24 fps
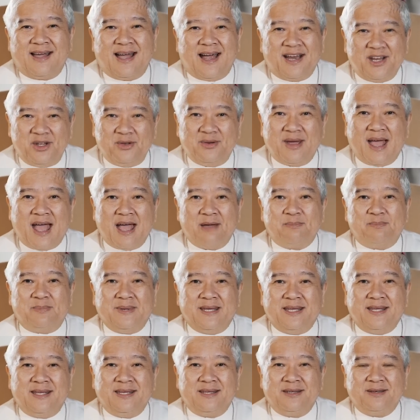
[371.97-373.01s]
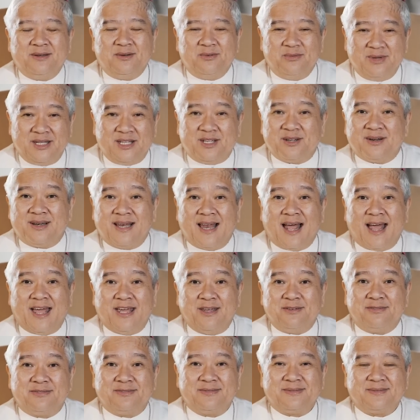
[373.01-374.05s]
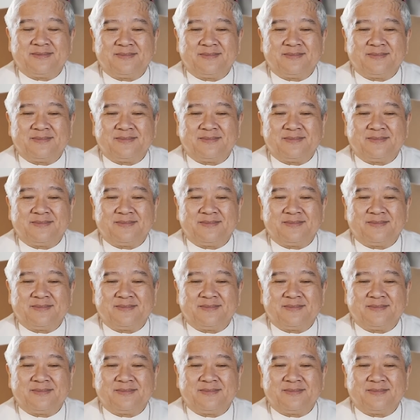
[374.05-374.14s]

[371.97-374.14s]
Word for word: Are you happy with your life?